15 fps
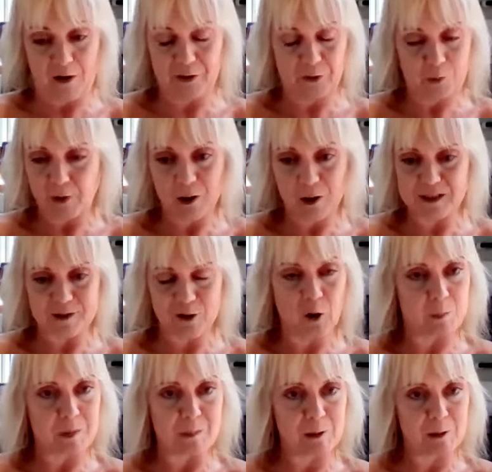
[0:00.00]
thought, no, it's
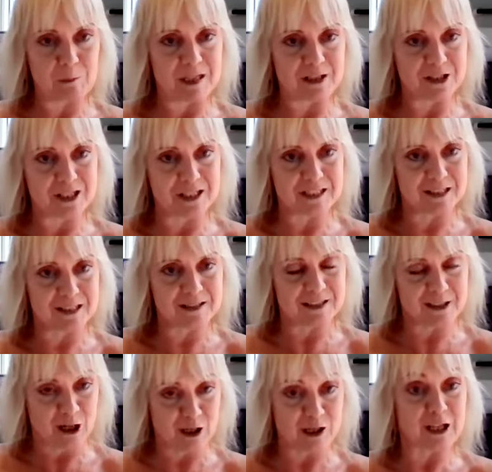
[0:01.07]
got to be published. It's a
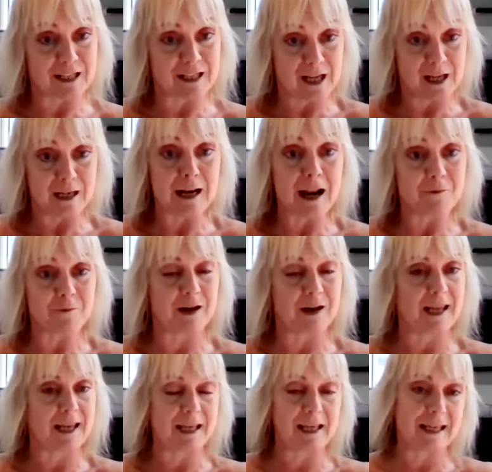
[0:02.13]

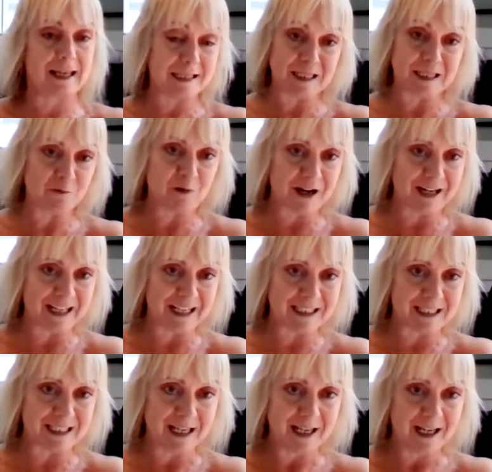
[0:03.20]
lovely, easy read,
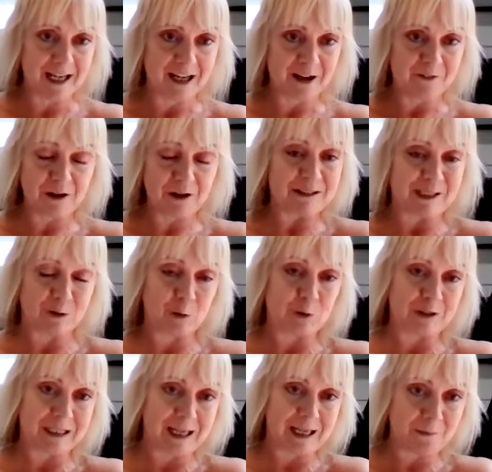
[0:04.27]
very
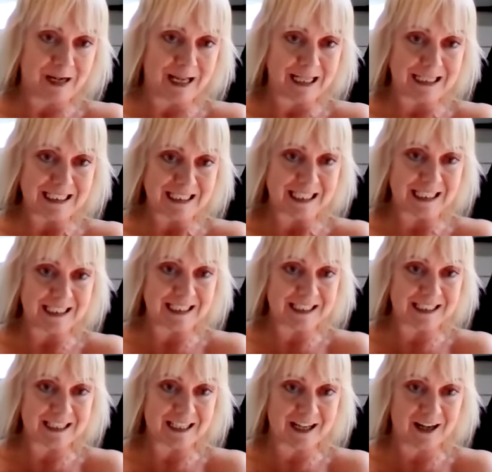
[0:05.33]
saucy in
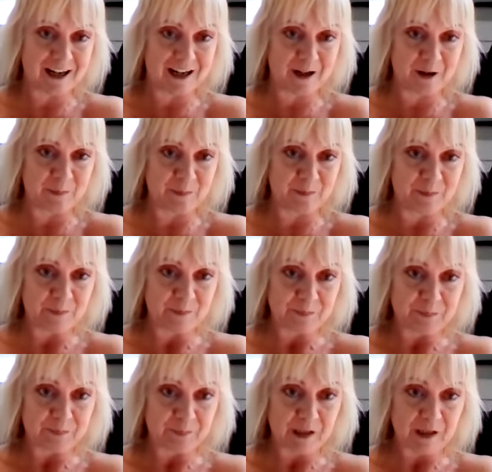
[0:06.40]
places. And
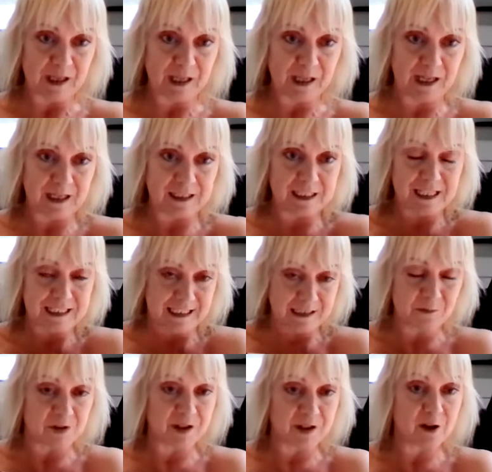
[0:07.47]
it's
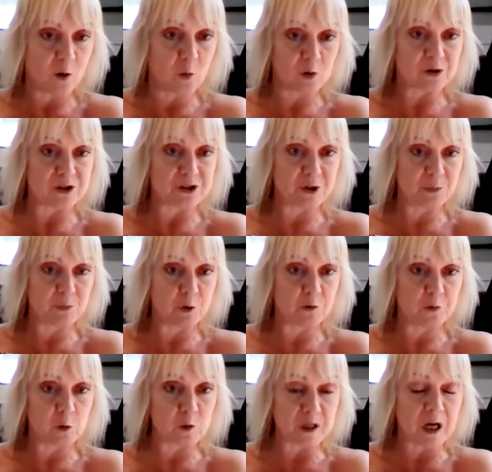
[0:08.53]
something that I want to do more
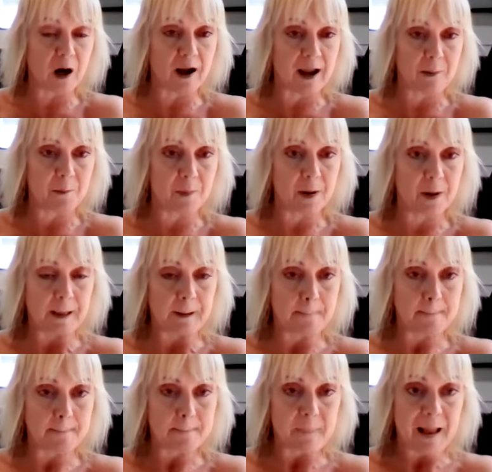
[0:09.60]
full time.
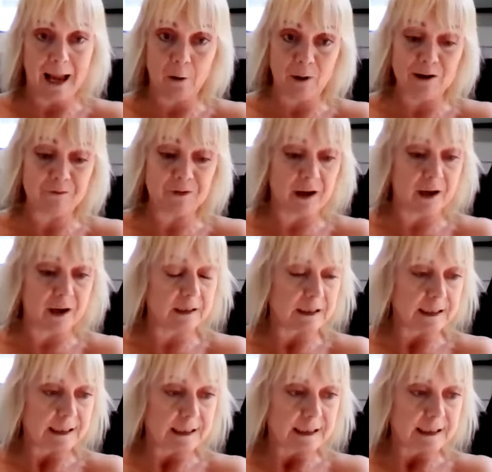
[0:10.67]
However,